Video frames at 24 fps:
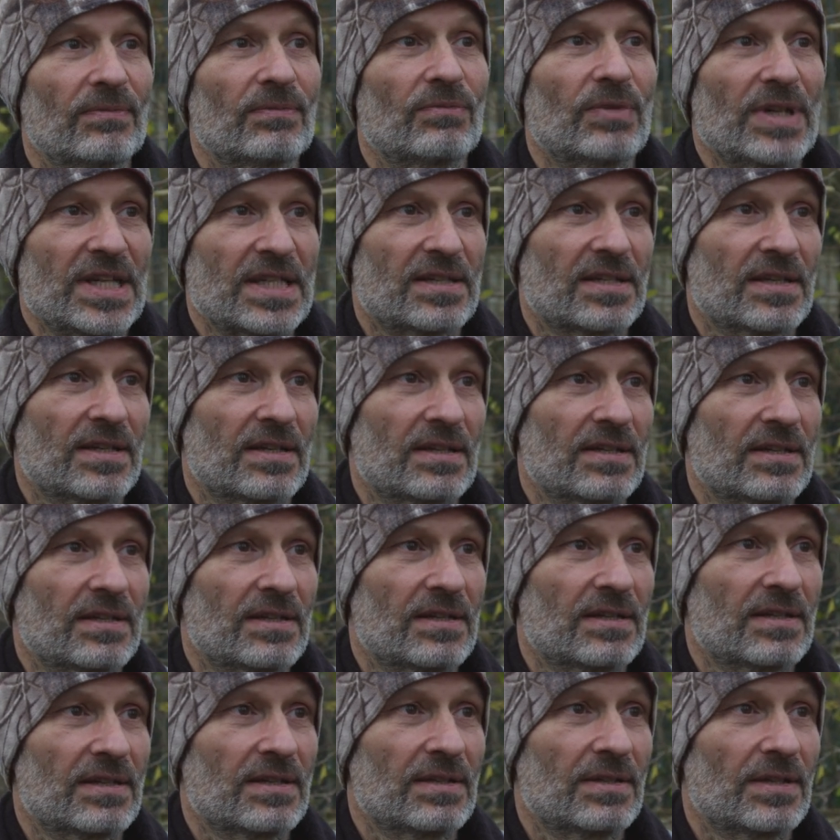risk
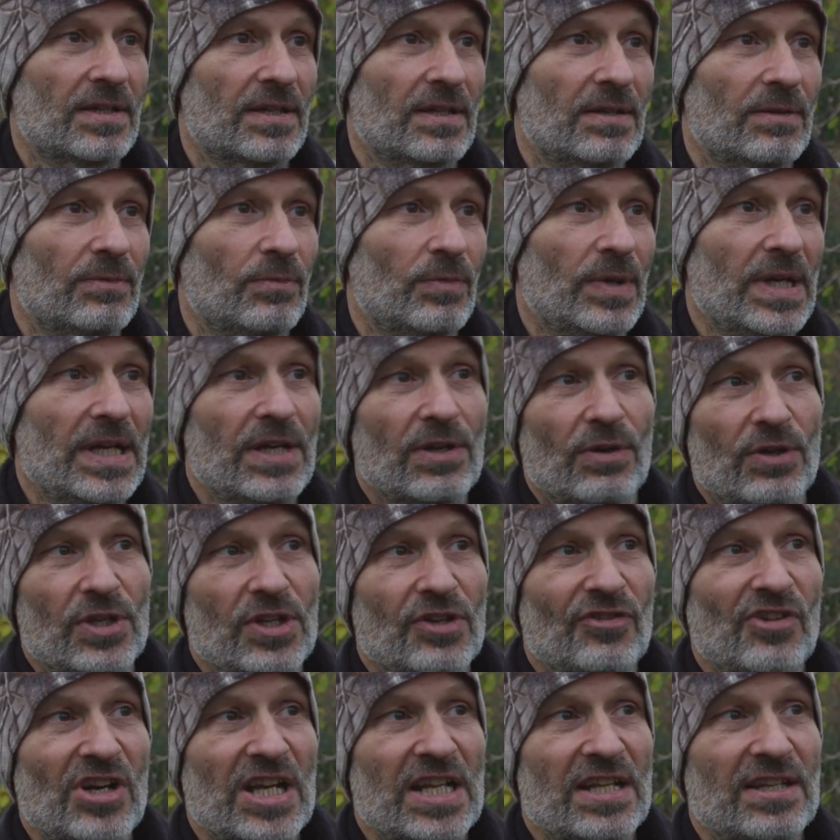that we're not
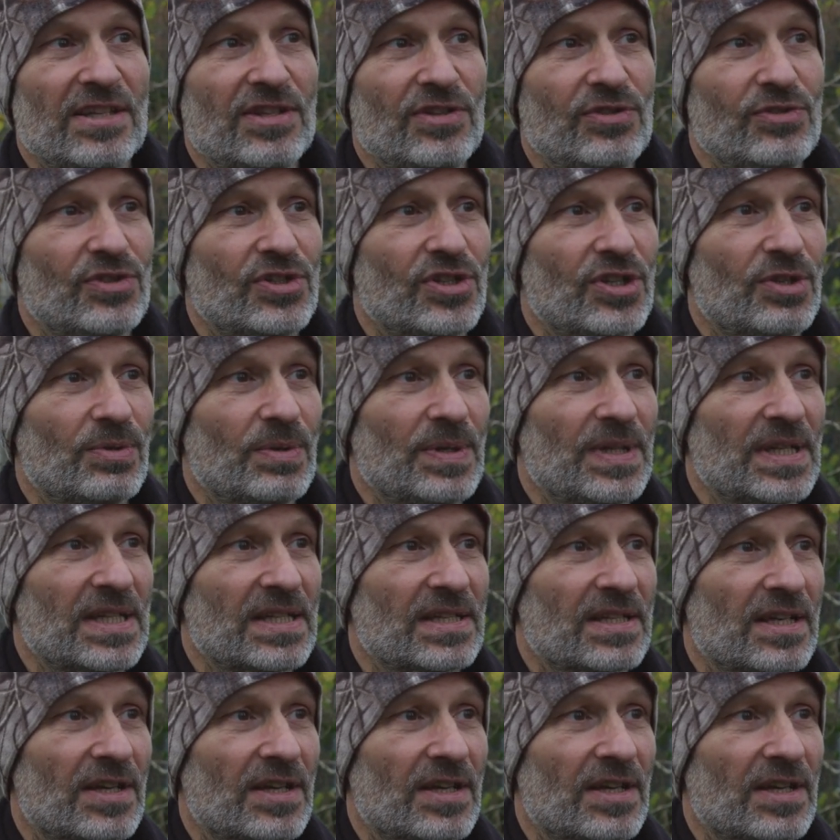really used to in this